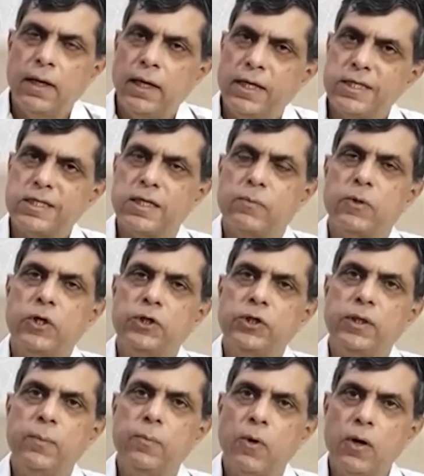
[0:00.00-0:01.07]
It is
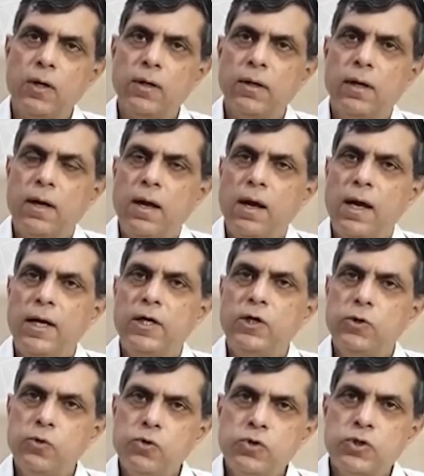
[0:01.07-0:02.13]
commercially bought and
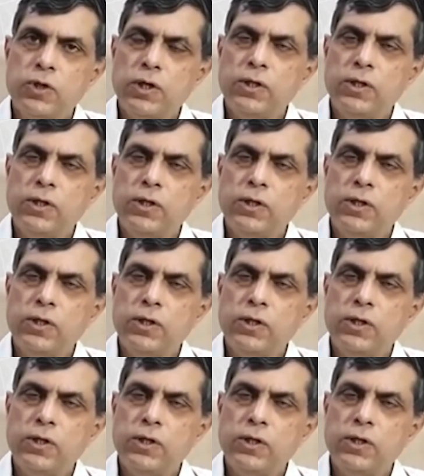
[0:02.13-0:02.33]
used